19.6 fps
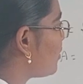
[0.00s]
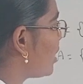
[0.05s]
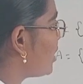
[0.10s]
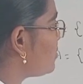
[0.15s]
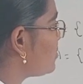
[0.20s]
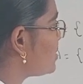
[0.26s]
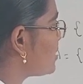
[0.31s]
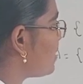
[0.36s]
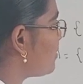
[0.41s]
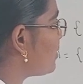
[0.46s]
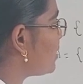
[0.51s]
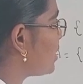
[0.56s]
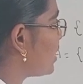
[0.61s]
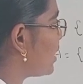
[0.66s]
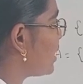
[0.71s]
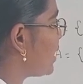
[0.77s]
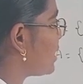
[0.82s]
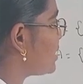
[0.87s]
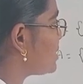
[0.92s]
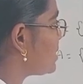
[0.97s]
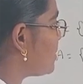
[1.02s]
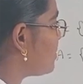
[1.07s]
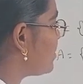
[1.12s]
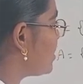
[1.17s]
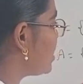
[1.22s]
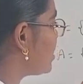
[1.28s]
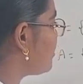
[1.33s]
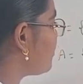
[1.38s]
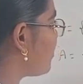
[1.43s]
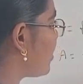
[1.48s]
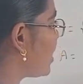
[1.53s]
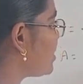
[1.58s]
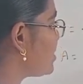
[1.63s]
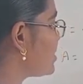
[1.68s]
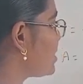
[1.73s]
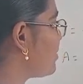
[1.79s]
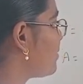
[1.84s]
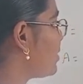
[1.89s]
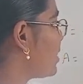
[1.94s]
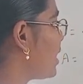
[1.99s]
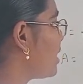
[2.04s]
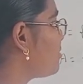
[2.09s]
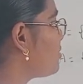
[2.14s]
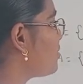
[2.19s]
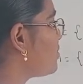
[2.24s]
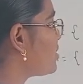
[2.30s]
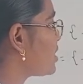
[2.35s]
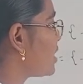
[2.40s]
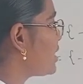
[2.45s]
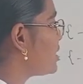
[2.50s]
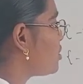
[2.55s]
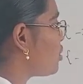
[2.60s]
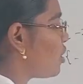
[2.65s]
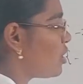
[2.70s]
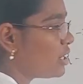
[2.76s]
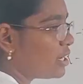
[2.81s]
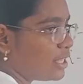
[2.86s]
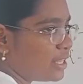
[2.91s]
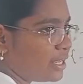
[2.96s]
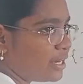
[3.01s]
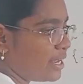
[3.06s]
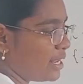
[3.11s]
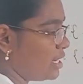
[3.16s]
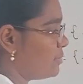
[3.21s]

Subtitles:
5, 7, 9, except this 5, 7, 9 you will write all other